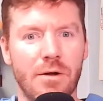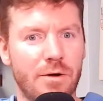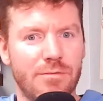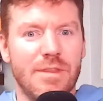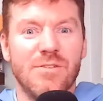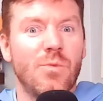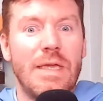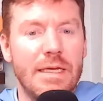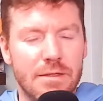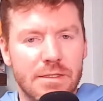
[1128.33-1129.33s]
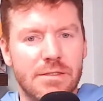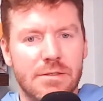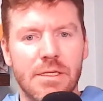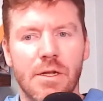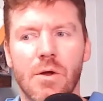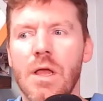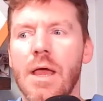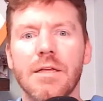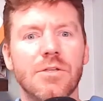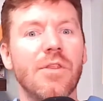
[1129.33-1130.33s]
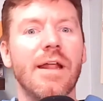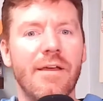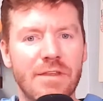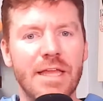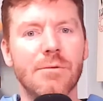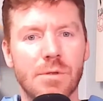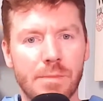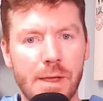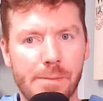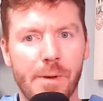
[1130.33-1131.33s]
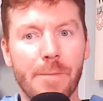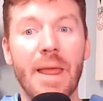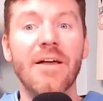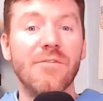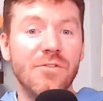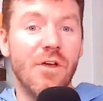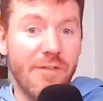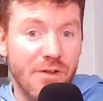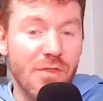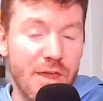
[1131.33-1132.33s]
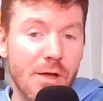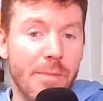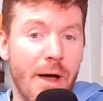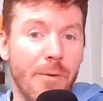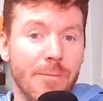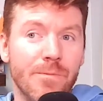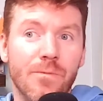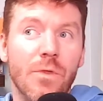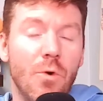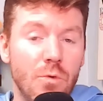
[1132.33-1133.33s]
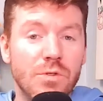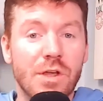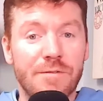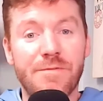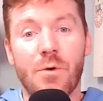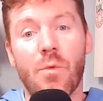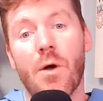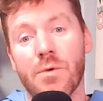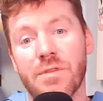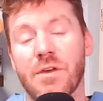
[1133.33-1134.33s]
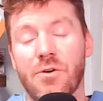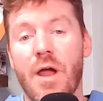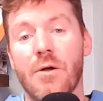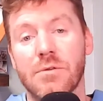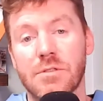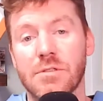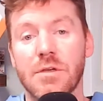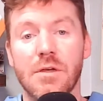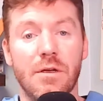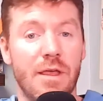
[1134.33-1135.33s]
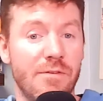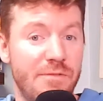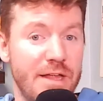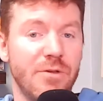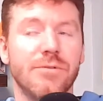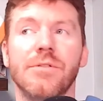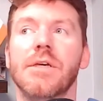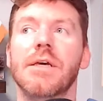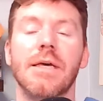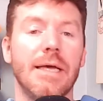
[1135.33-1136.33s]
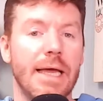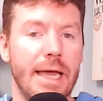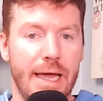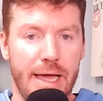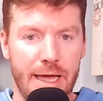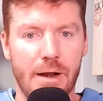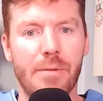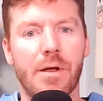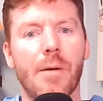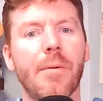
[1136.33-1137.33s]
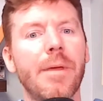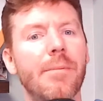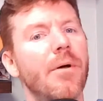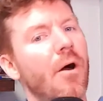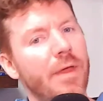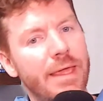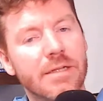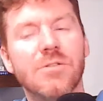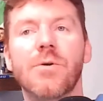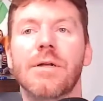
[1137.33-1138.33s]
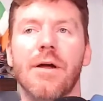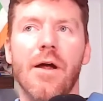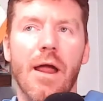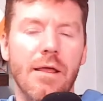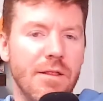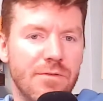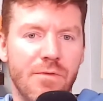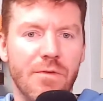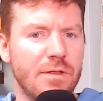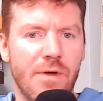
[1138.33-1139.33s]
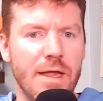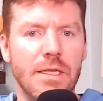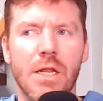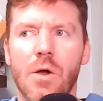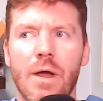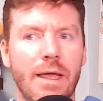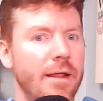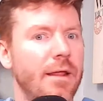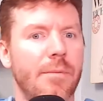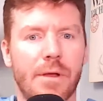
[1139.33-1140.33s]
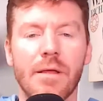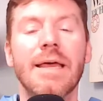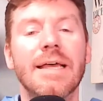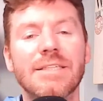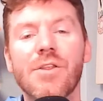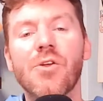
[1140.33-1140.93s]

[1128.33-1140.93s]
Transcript: this week. Let's, so then I have to hit up some people. I have to think about who's going to fit well with the crowds and the venues. Hit up a couple people. Oh, they can't do it. All right. That's fine. I got to hit up a couple. So then you're